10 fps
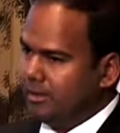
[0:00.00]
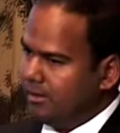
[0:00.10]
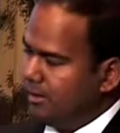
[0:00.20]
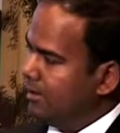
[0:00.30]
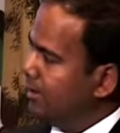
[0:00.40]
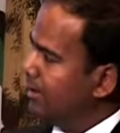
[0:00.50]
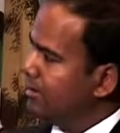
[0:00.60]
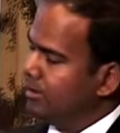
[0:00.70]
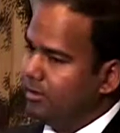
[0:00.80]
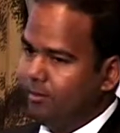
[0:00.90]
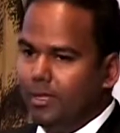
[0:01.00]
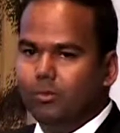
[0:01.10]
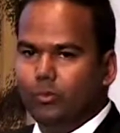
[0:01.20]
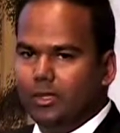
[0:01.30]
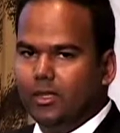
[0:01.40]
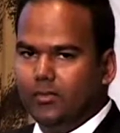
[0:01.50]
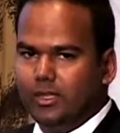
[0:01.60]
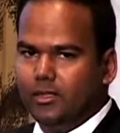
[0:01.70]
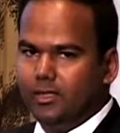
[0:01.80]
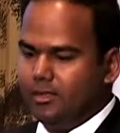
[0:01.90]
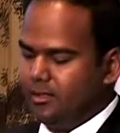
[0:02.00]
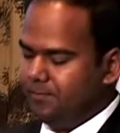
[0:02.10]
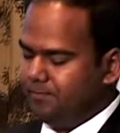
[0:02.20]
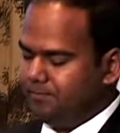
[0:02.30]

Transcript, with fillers: in, uh, in certain people with liver disease.